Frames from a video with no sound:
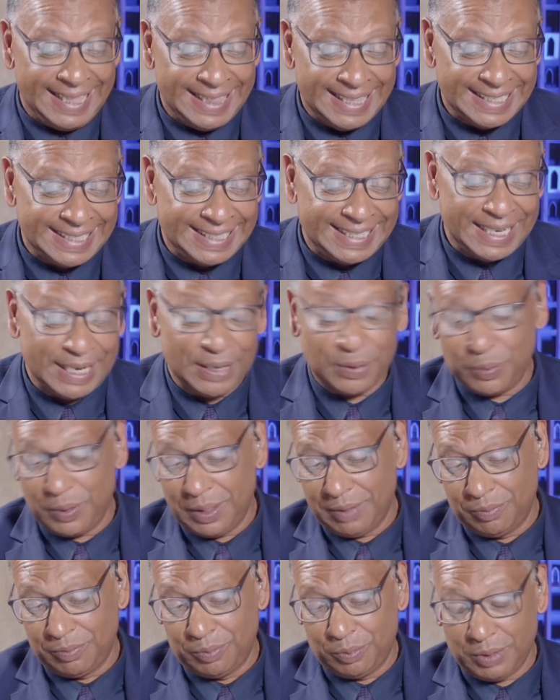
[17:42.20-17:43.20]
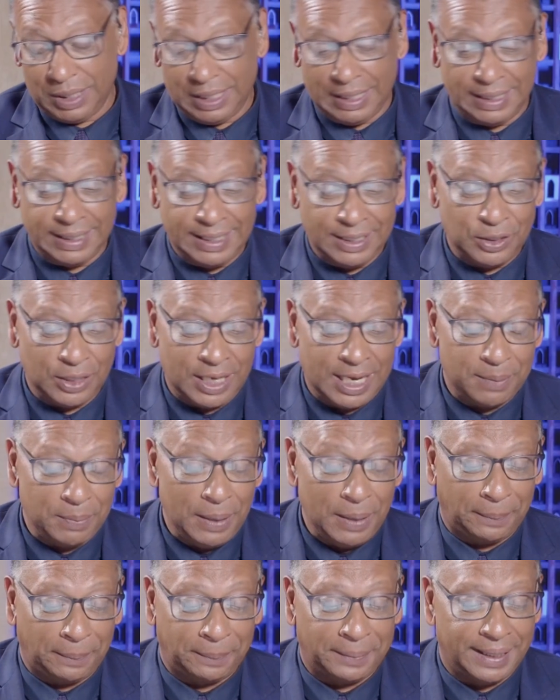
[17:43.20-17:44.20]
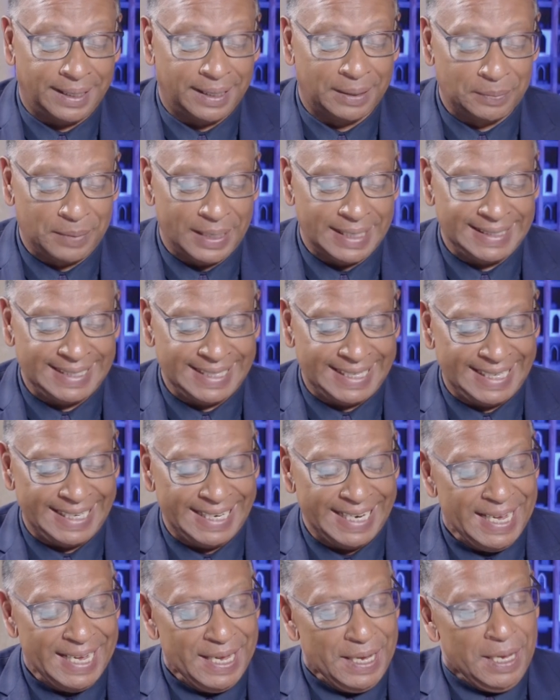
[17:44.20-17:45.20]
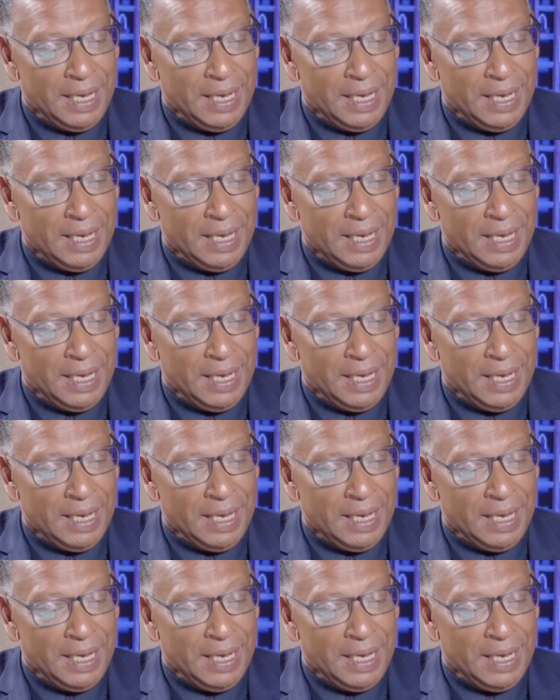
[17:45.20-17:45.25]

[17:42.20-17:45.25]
in this year. I need to keep up, basically.